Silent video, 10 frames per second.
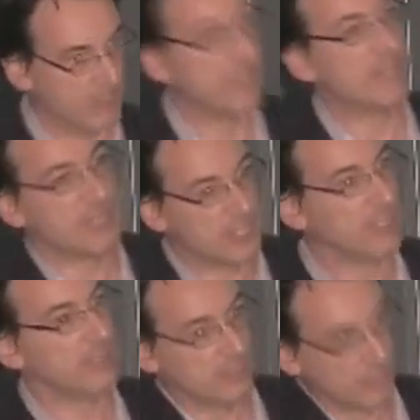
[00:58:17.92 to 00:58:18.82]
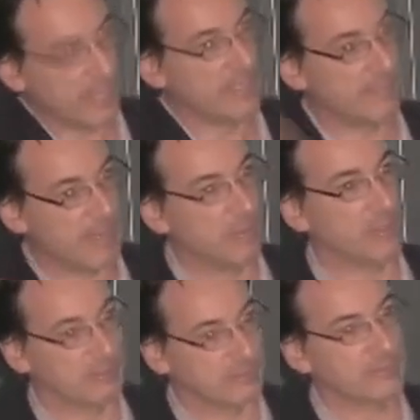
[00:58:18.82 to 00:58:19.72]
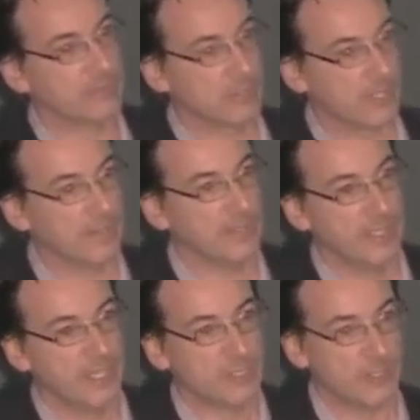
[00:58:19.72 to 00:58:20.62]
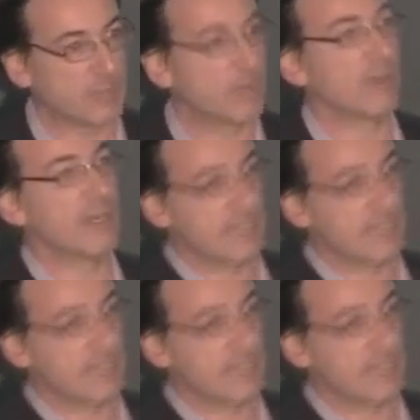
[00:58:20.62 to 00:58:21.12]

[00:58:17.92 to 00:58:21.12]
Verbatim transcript: Is that if you want to have a power, you need a machine to gain that power,